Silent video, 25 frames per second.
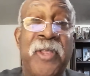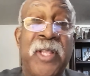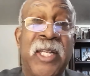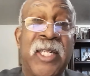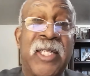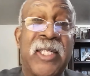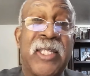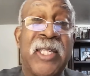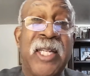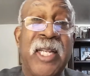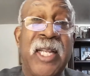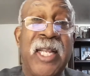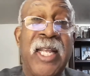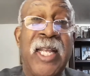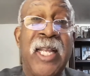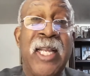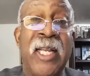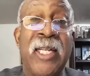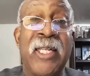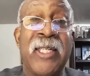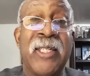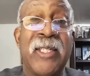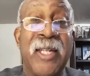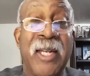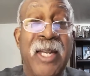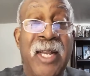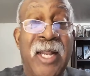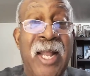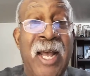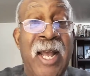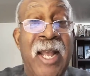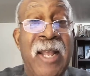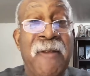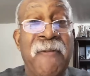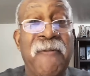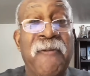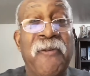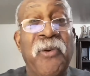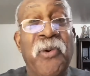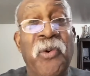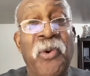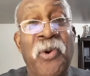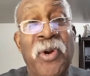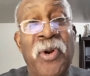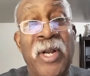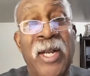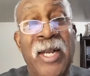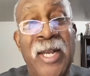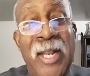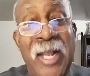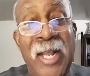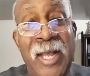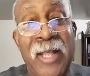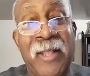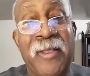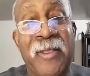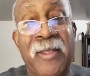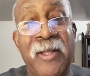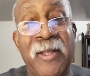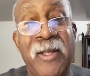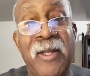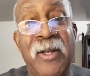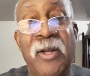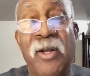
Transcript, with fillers: This is life or death.